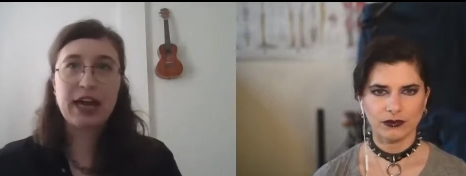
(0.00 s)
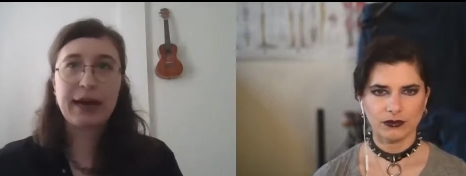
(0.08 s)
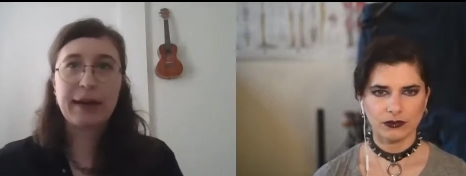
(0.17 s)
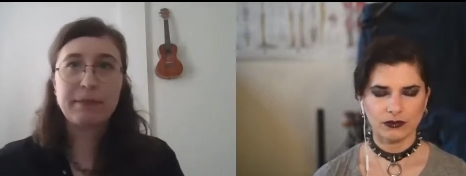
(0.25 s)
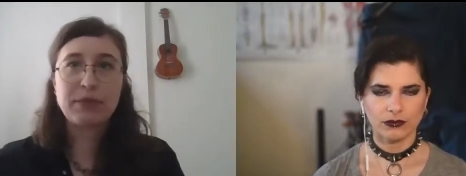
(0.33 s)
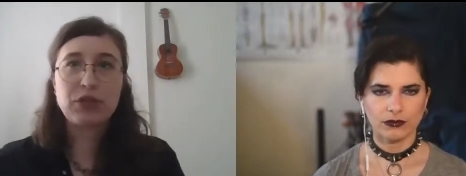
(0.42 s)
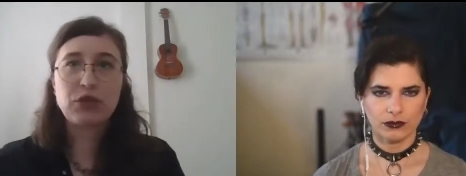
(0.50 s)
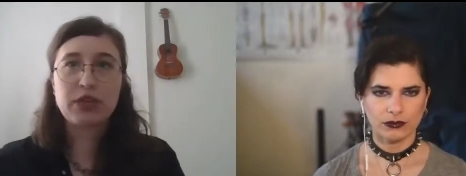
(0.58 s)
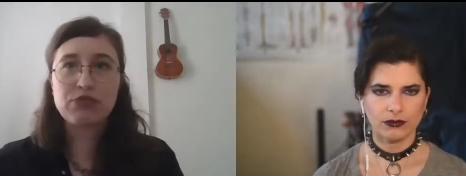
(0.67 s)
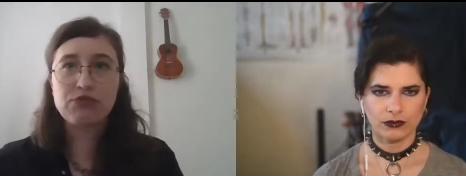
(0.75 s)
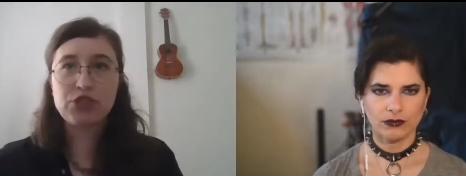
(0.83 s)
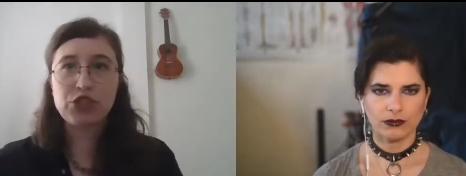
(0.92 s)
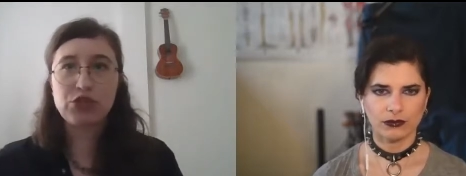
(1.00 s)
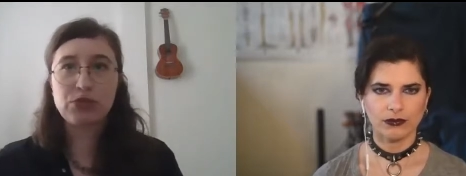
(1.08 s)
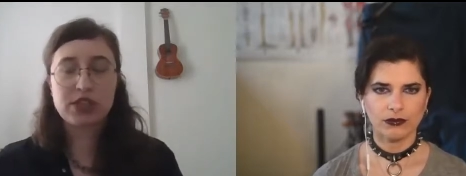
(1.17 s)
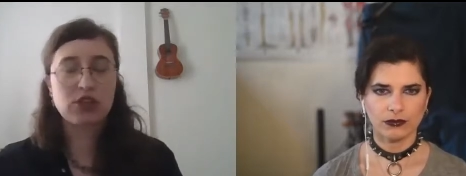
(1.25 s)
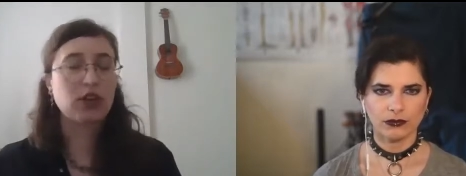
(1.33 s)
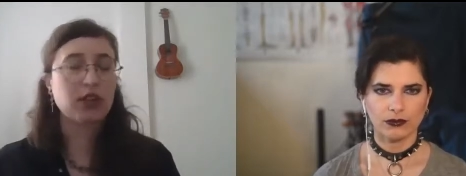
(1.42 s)
Speaker 1: um, you can do
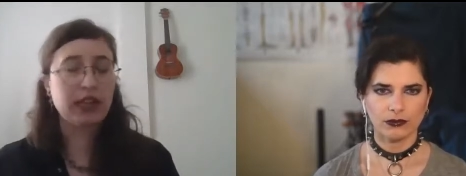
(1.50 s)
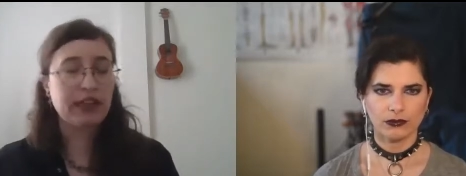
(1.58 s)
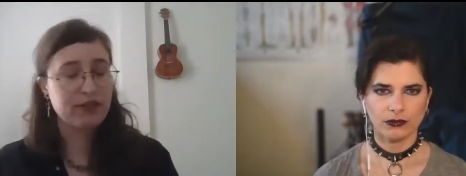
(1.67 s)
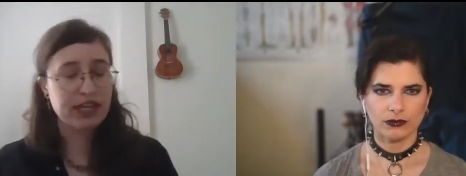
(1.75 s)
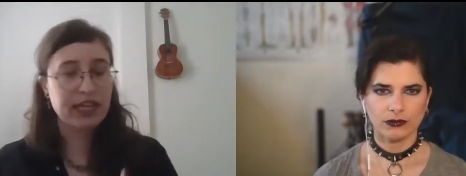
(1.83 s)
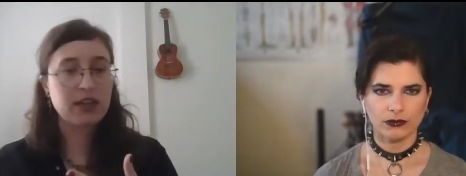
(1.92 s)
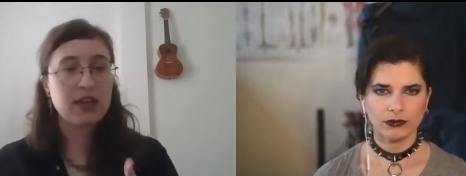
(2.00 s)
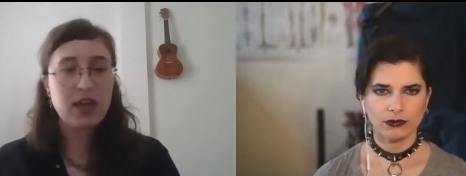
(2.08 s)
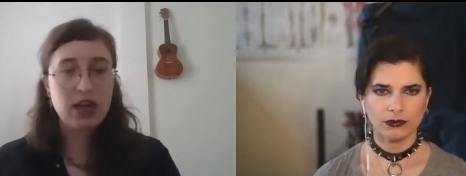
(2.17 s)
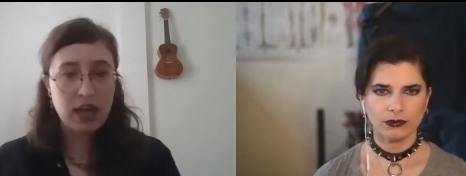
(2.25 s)
what's called lifting